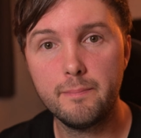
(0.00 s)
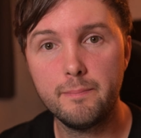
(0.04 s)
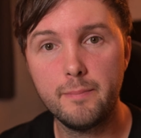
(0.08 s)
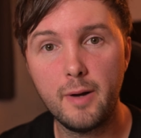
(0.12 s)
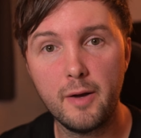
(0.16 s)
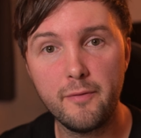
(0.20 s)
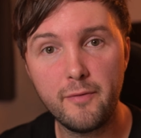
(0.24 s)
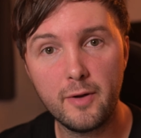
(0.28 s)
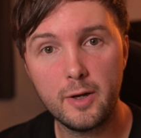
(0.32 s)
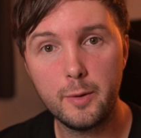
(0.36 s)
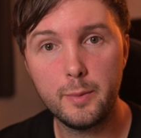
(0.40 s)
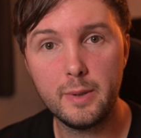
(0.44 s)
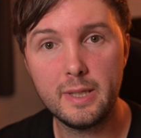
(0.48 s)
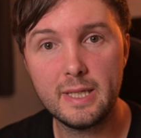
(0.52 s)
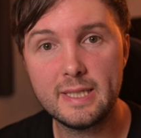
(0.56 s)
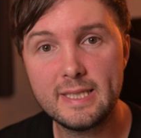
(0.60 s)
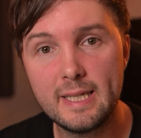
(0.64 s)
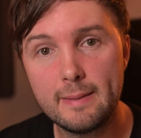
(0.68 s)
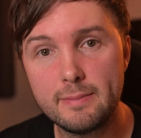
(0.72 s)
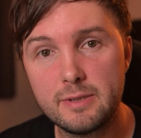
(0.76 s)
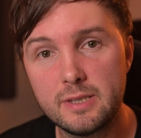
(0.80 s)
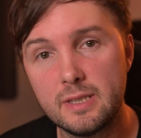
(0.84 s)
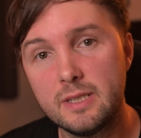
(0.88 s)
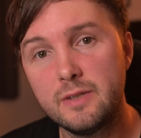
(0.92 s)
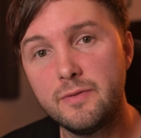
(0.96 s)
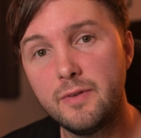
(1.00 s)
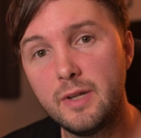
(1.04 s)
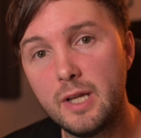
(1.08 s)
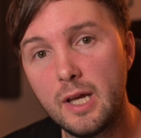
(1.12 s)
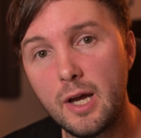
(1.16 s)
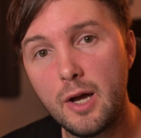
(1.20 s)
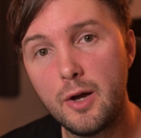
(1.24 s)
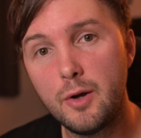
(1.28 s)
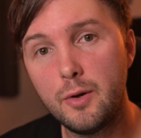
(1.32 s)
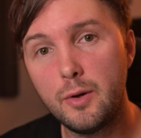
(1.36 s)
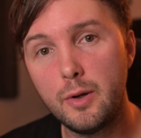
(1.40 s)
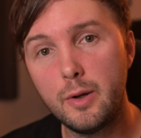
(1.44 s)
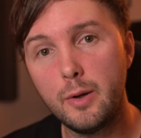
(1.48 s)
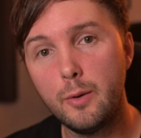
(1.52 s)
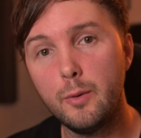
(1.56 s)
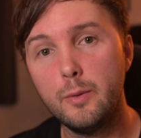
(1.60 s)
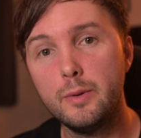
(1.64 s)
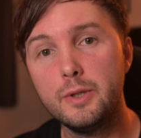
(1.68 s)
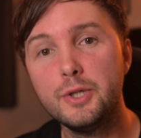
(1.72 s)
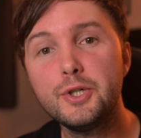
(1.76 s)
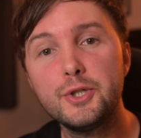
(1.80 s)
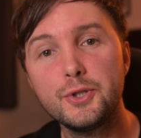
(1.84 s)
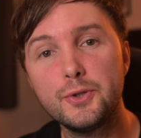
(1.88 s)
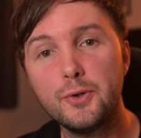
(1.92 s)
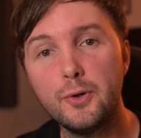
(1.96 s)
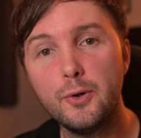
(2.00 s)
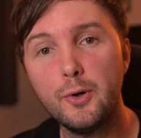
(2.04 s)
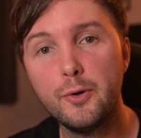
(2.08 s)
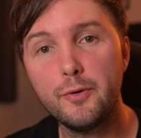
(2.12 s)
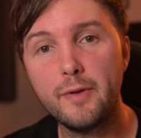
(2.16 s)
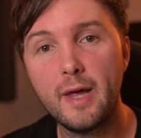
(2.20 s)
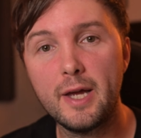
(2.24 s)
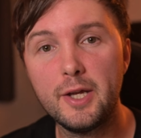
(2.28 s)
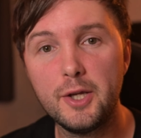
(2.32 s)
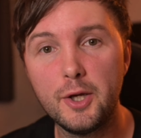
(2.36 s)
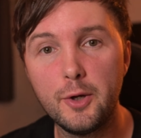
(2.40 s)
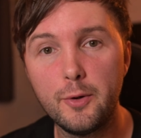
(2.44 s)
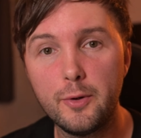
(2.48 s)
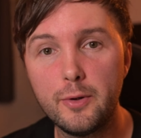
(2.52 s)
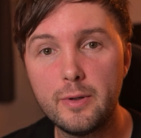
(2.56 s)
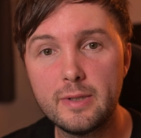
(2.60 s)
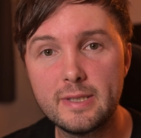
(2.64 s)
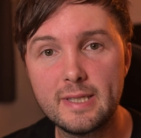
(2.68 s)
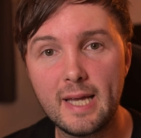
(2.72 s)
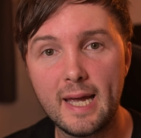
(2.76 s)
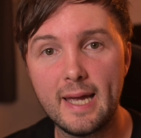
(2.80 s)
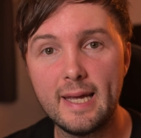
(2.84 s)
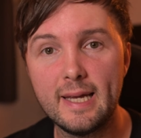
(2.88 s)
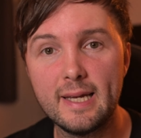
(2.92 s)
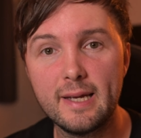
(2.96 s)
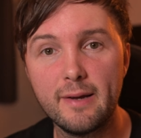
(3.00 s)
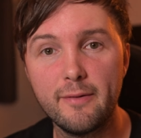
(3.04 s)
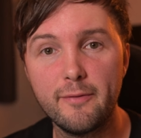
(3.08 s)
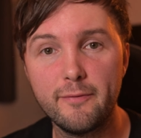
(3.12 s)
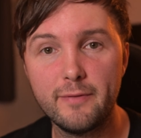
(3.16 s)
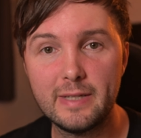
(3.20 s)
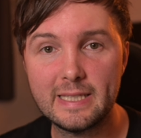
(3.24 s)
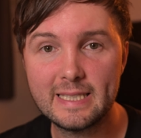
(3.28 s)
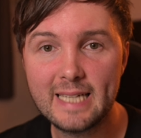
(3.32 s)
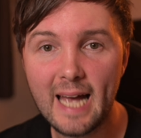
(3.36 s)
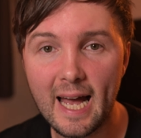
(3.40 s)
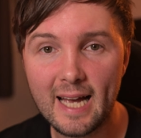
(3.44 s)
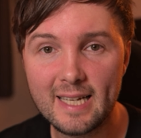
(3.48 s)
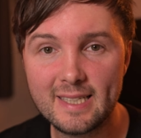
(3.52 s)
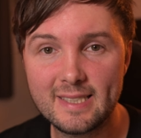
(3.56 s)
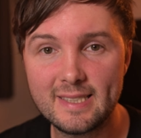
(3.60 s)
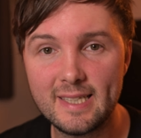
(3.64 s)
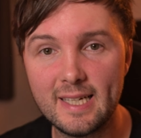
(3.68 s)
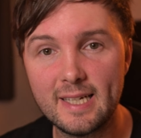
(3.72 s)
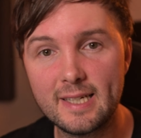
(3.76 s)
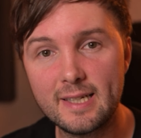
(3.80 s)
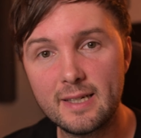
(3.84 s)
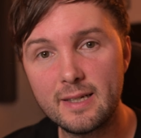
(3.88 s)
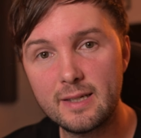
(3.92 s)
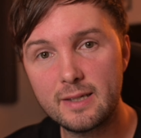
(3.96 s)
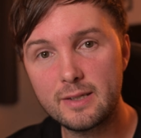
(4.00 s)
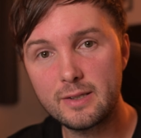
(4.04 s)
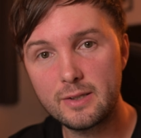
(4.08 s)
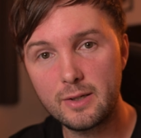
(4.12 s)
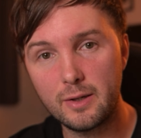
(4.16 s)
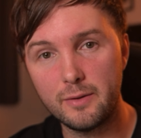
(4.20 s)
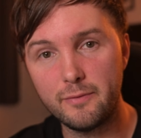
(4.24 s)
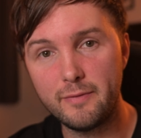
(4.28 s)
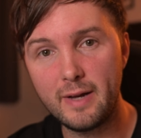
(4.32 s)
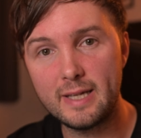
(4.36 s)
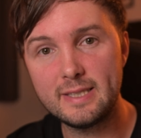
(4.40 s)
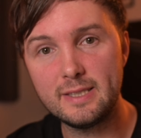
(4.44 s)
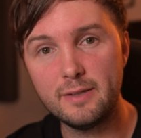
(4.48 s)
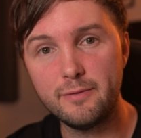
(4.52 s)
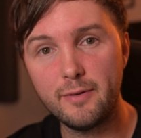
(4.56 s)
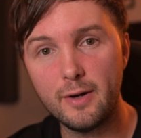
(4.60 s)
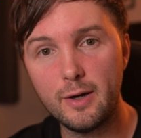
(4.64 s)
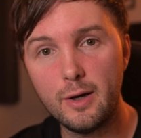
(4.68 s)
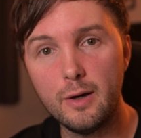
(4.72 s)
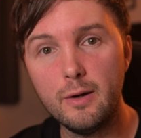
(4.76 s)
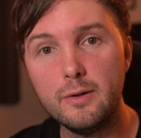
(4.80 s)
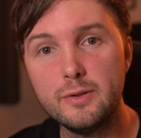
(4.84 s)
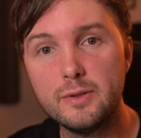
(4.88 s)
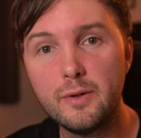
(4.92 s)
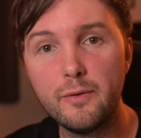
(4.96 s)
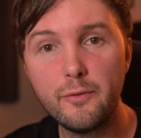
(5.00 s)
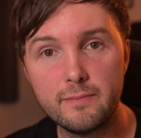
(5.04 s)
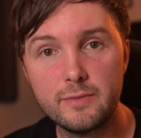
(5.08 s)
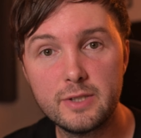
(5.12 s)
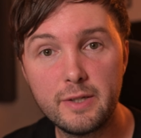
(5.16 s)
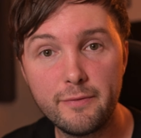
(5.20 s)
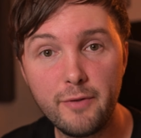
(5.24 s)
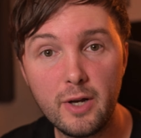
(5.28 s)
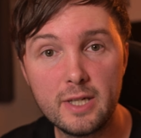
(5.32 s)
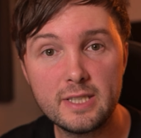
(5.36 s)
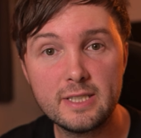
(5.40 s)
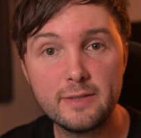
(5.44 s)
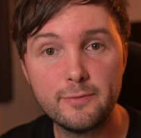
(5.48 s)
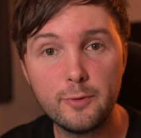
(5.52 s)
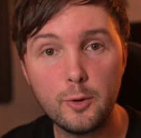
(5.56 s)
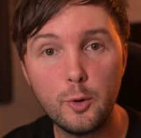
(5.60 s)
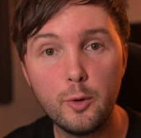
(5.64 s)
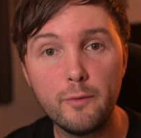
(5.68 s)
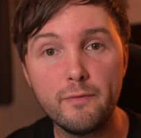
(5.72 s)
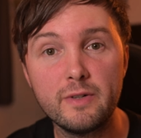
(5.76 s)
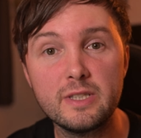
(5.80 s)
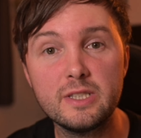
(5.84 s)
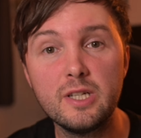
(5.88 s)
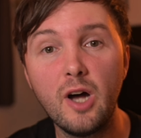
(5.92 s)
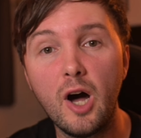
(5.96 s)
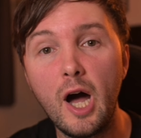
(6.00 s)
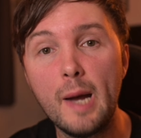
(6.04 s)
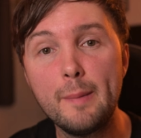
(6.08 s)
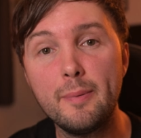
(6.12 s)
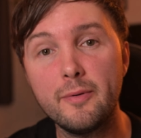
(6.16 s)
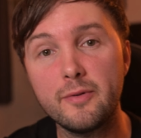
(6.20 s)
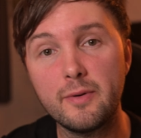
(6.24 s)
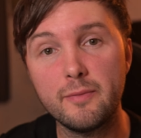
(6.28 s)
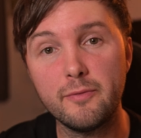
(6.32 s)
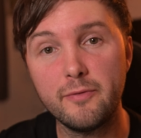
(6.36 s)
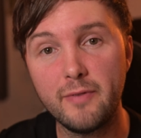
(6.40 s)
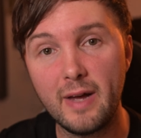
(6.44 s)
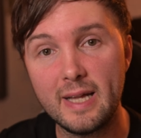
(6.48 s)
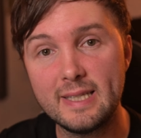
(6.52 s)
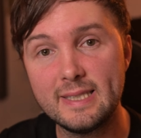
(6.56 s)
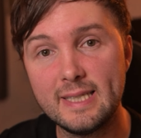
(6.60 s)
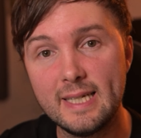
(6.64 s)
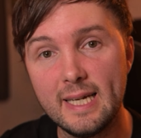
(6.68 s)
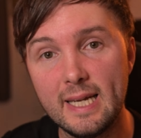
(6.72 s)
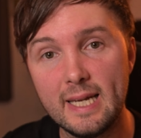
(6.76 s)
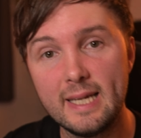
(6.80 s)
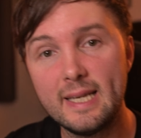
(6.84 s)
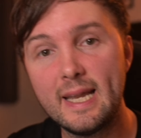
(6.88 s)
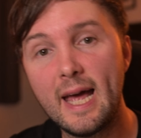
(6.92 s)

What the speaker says: By following the tips in this video, you will ensure that you take fantastic confetti photos. So first of all, the type of confetti.